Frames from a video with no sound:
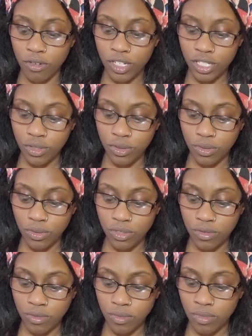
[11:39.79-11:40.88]

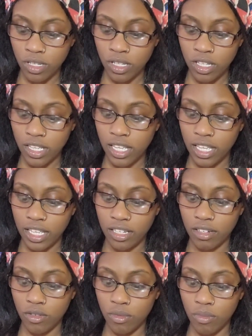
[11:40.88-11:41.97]
crystals
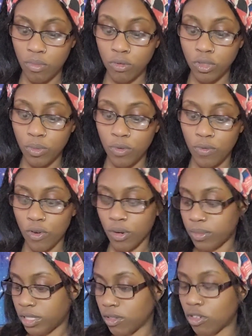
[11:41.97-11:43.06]
in multiple
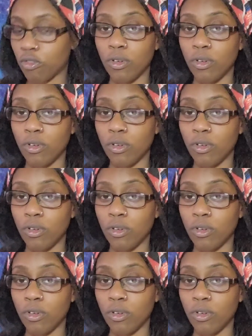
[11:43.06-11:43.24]
forms.